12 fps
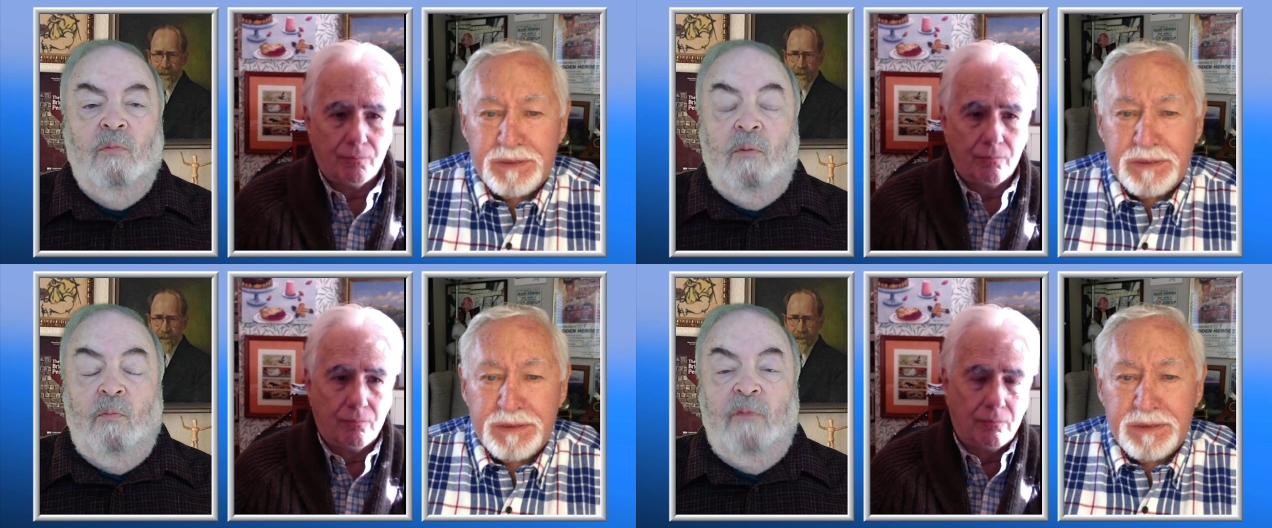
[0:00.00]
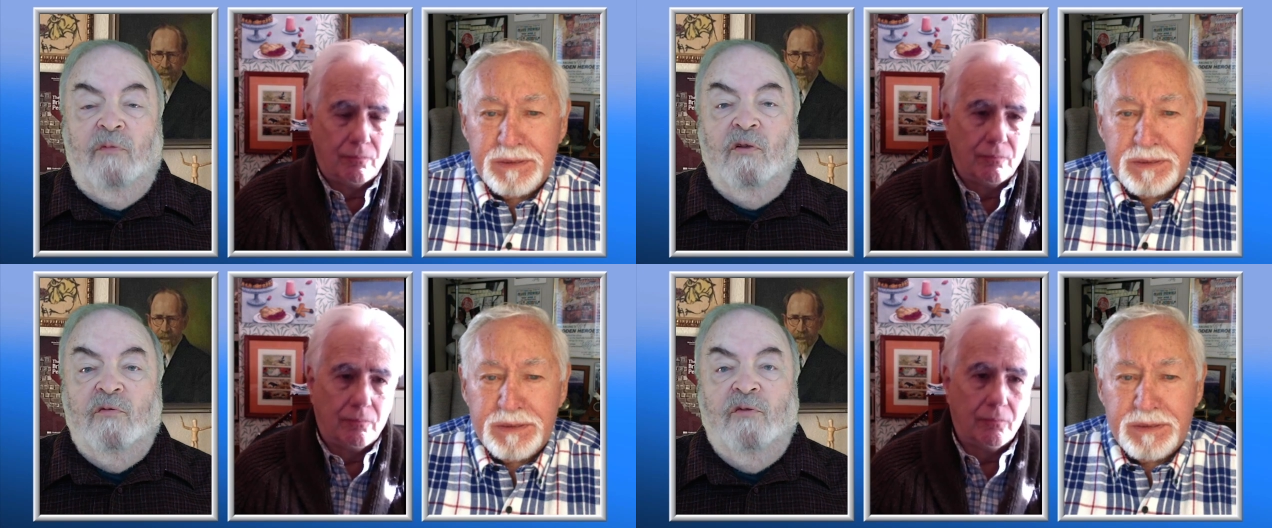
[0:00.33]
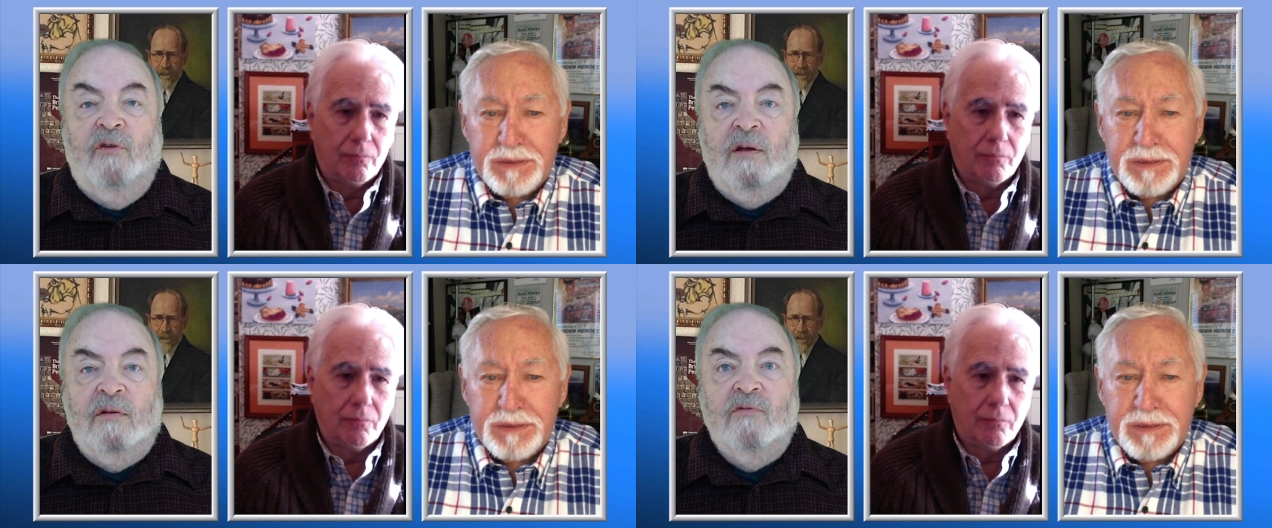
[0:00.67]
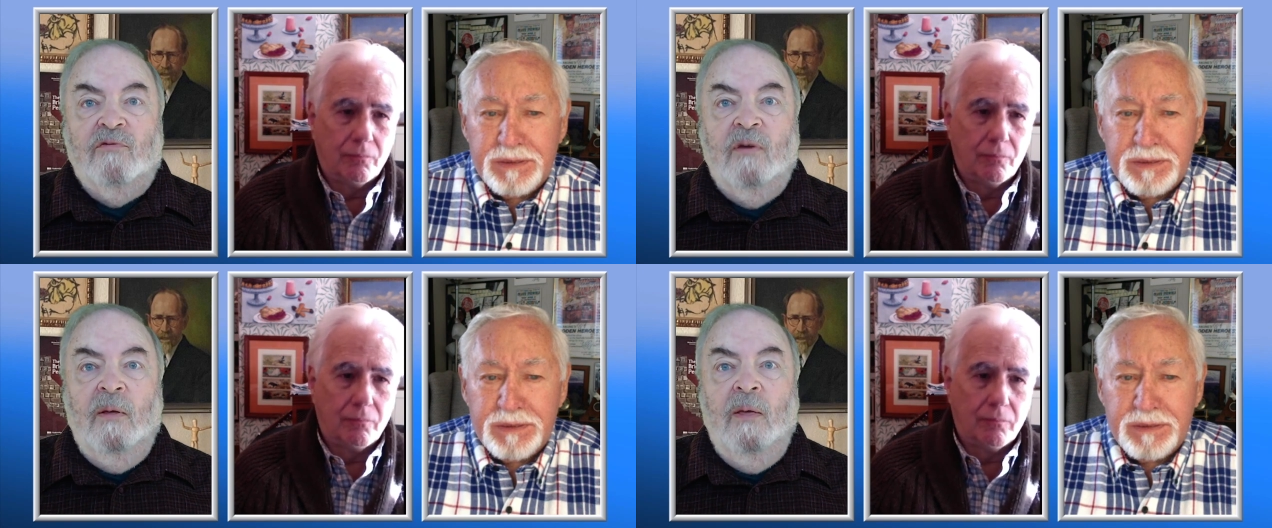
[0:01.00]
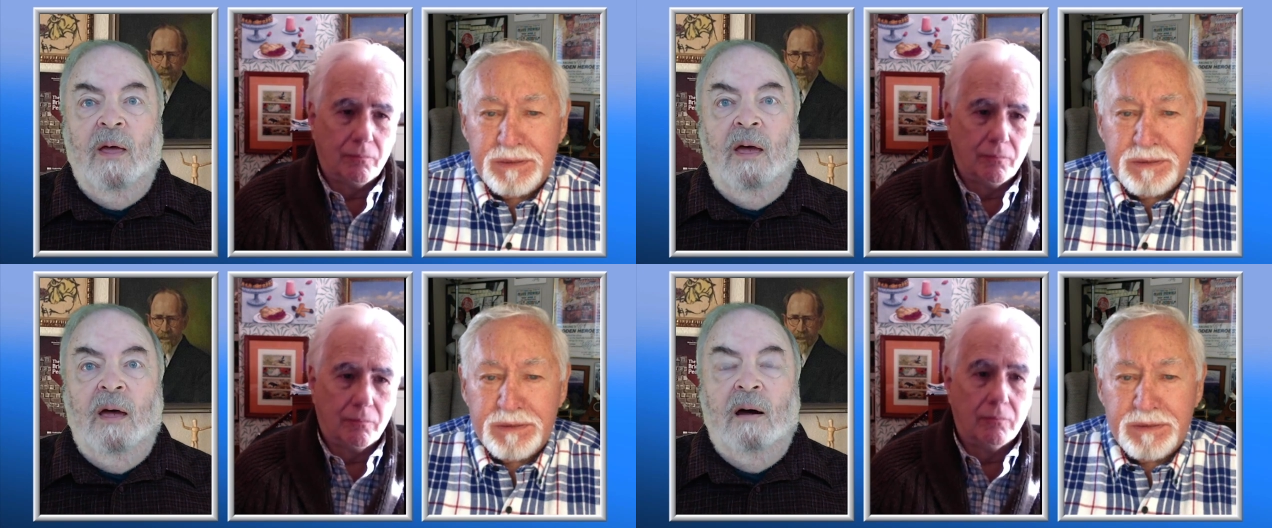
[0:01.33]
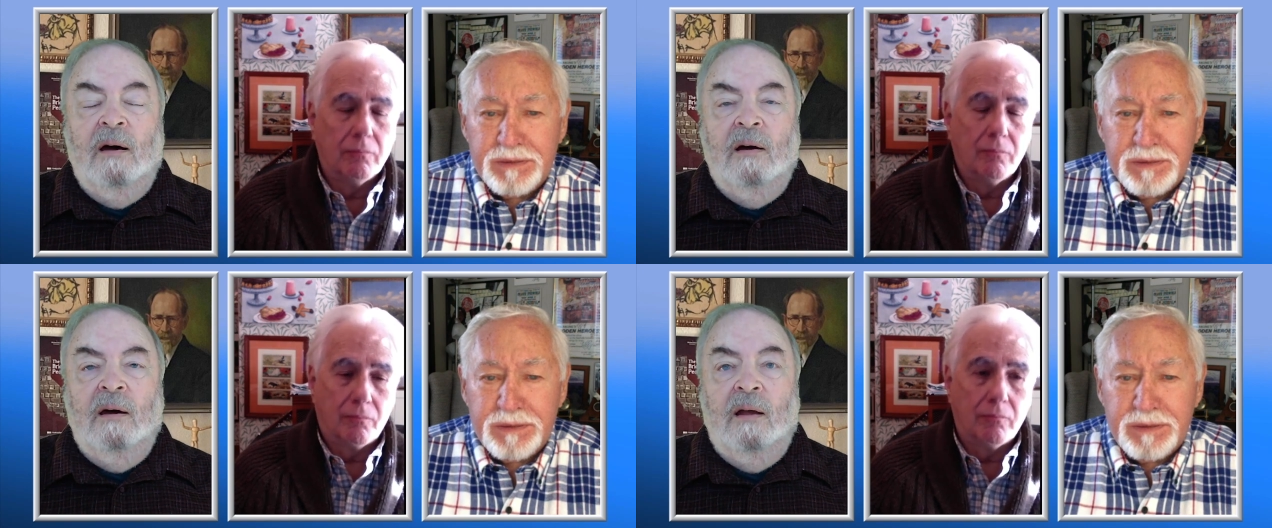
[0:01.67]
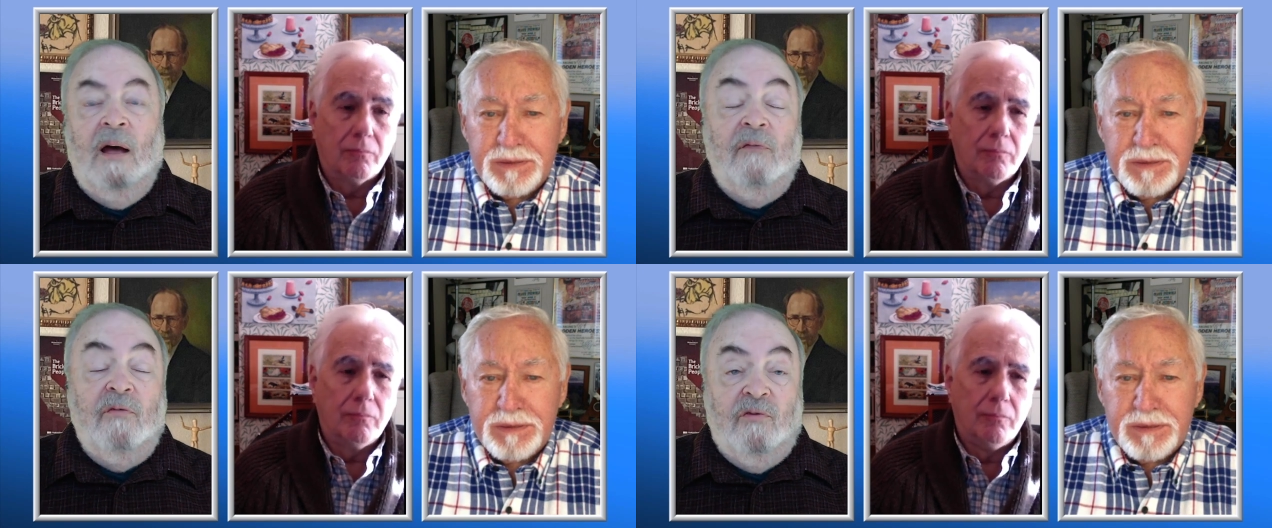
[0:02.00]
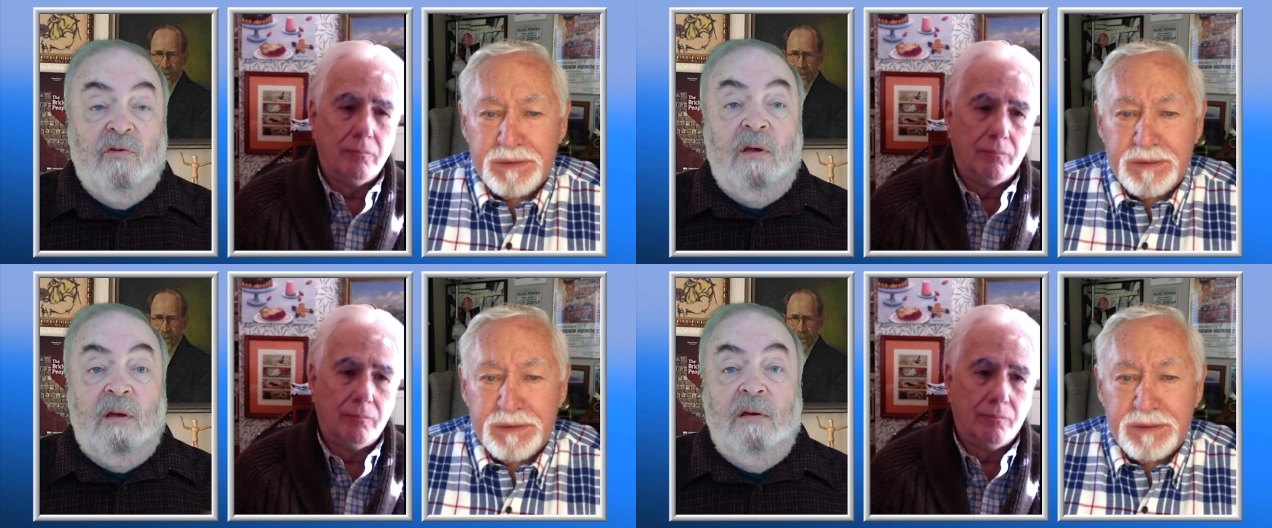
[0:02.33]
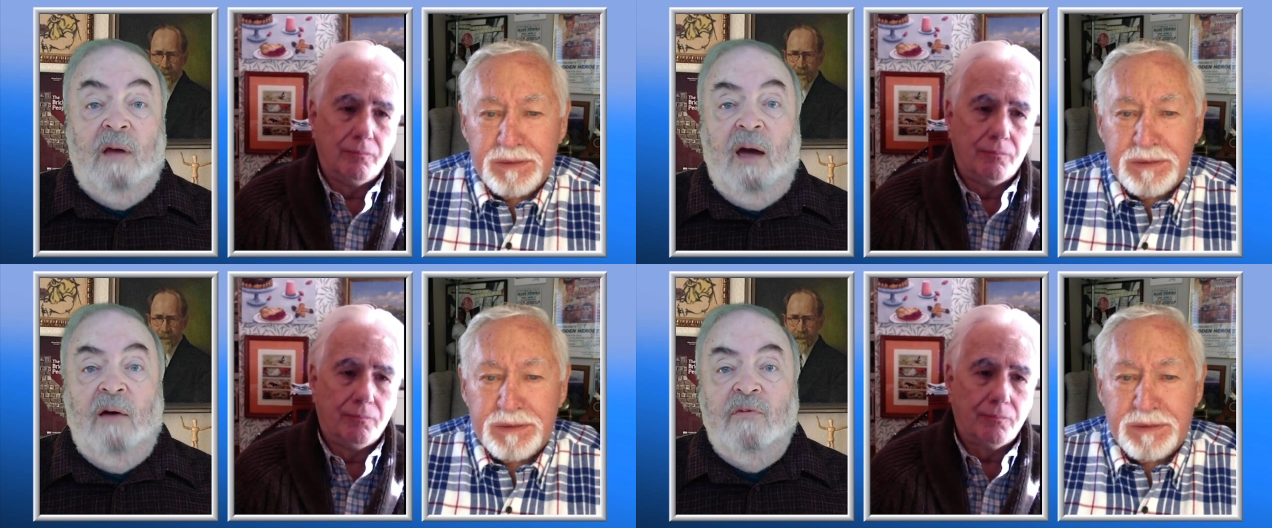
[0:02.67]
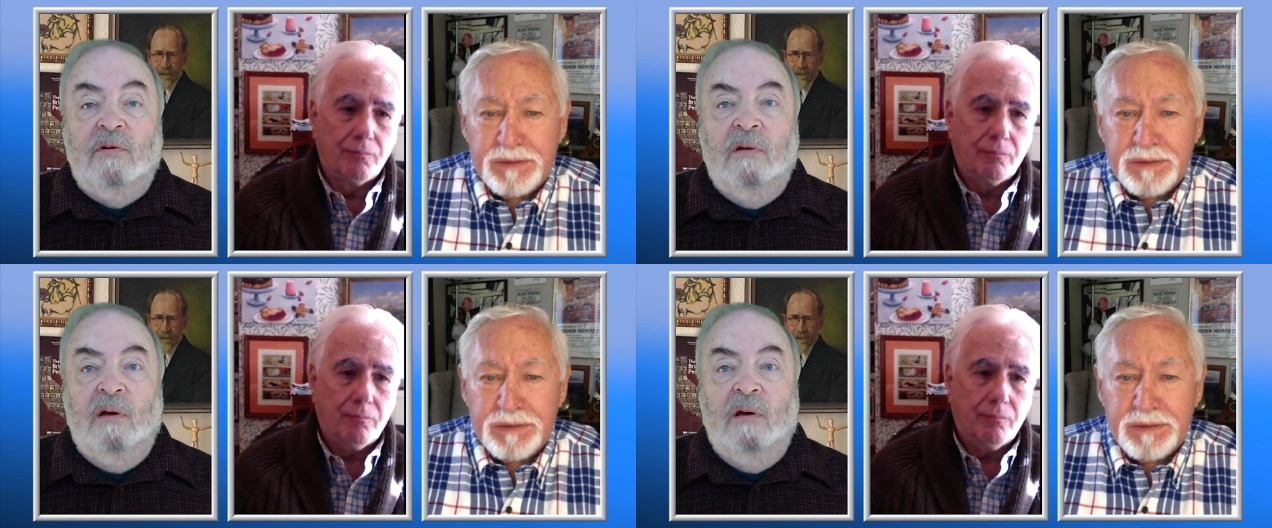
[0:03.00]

Speaker 1: we've heard friends, and obviously you have,